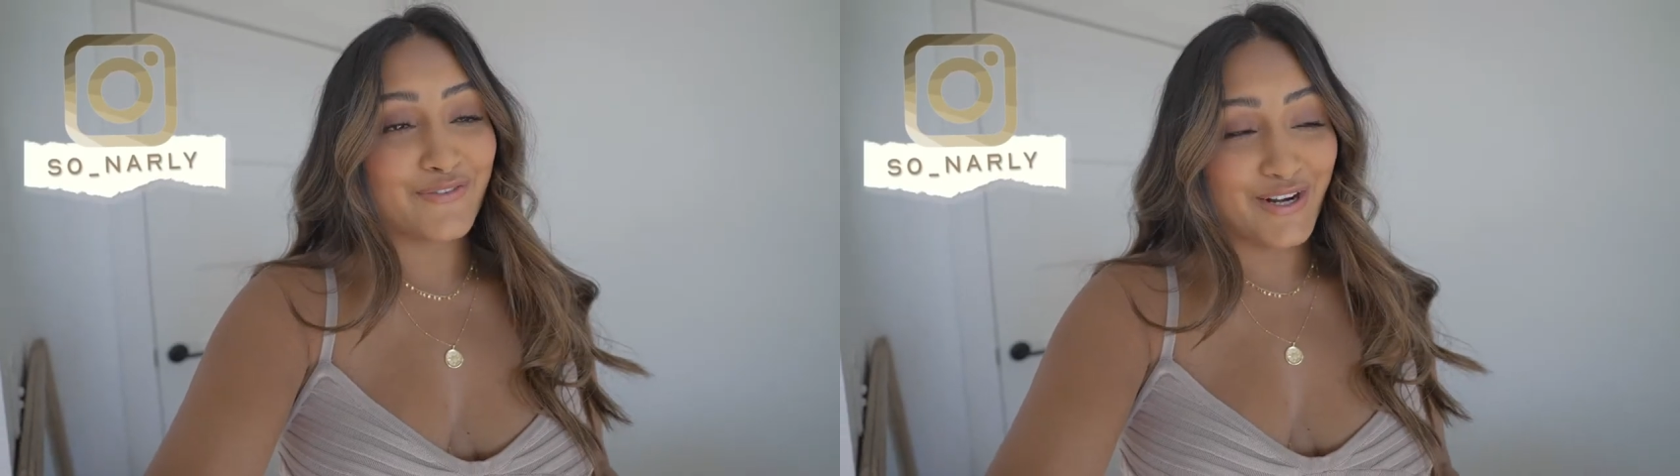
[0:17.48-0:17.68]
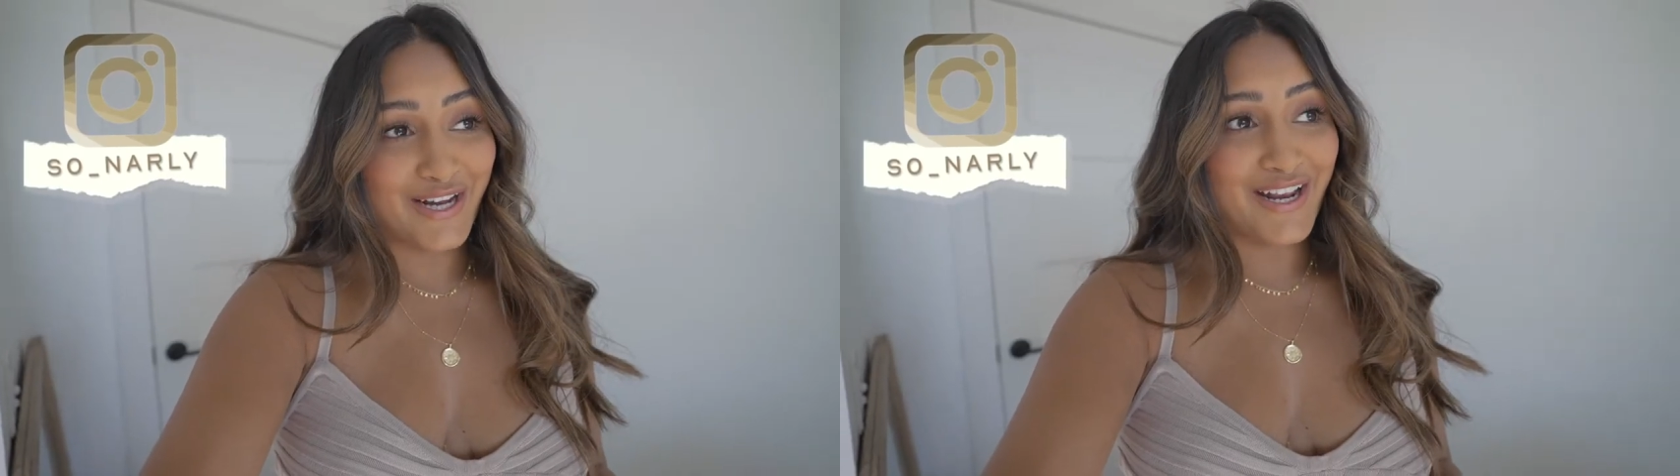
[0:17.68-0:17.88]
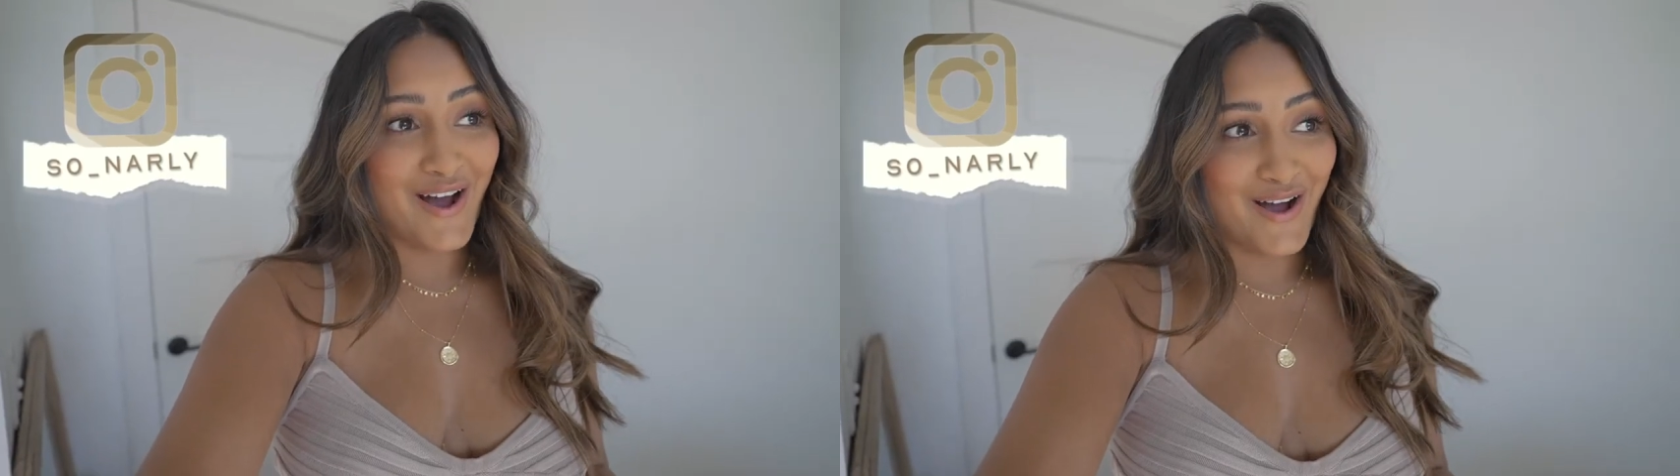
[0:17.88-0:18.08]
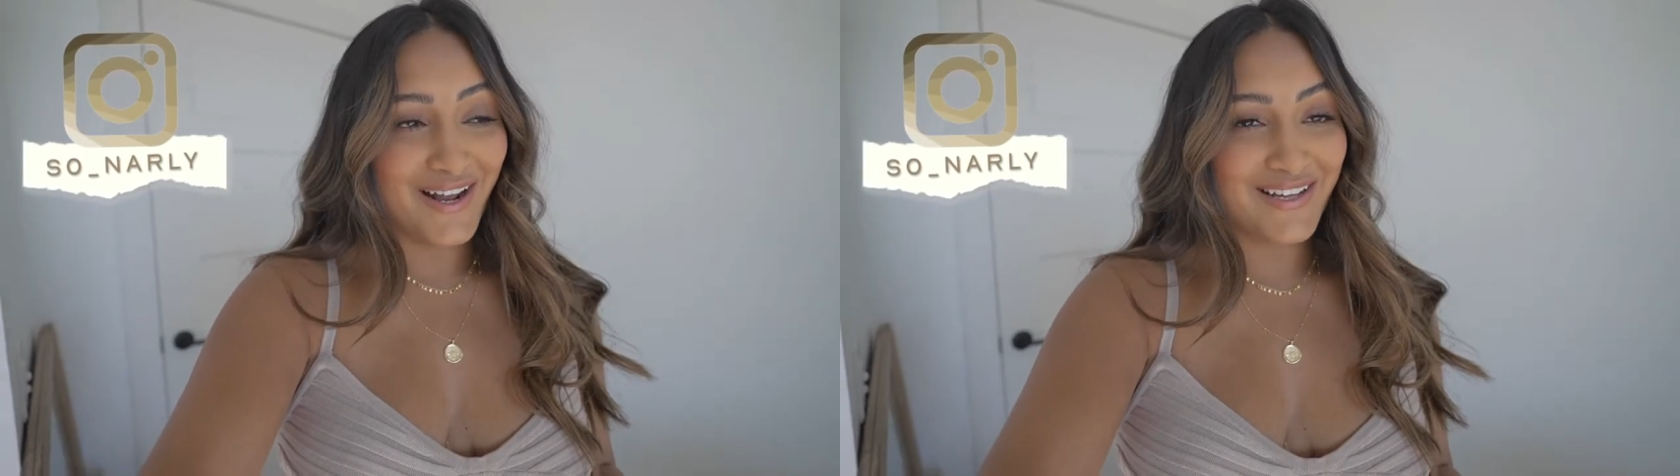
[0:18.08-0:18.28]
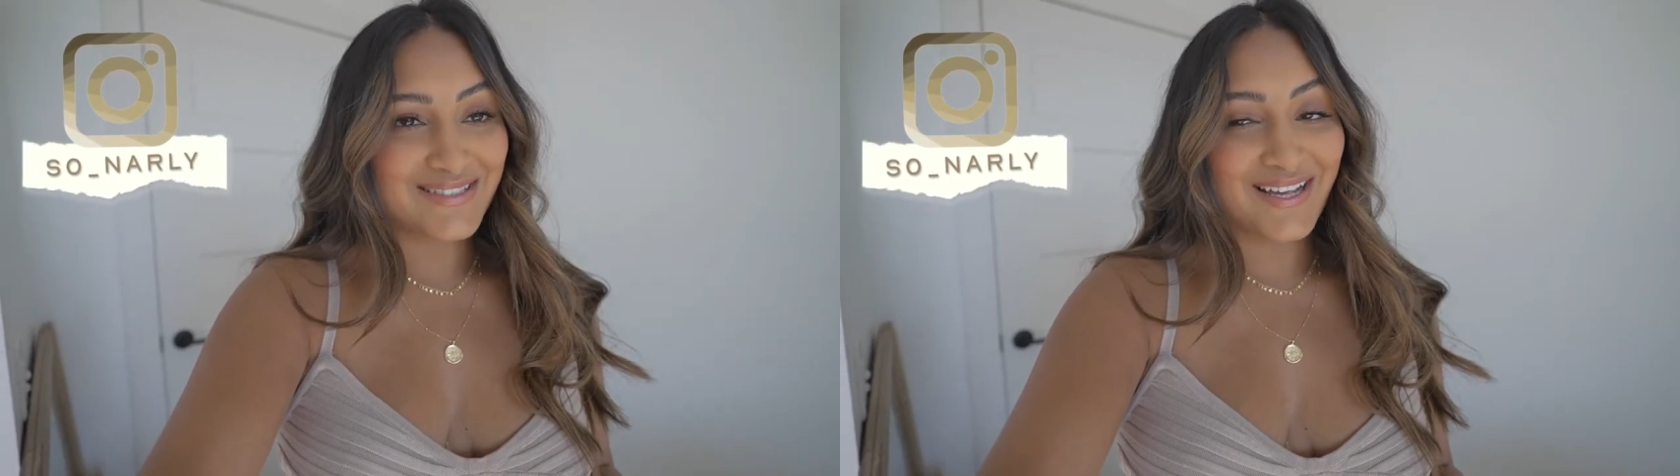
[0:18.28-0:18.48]
freaking hot
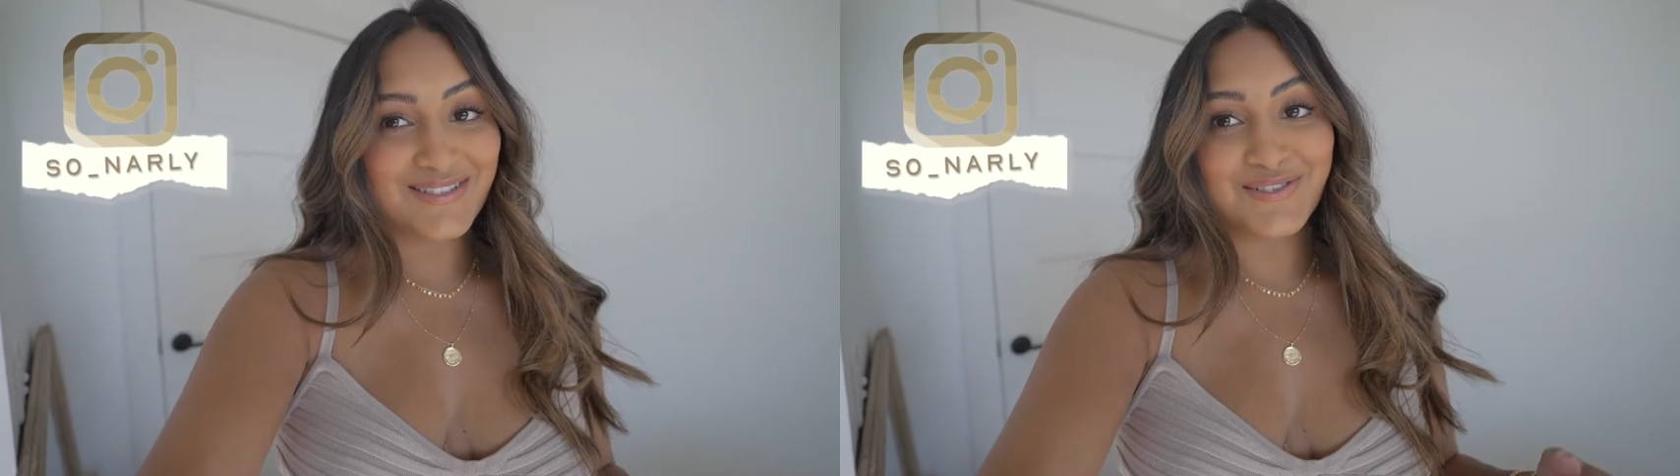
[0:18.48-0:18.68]
outside,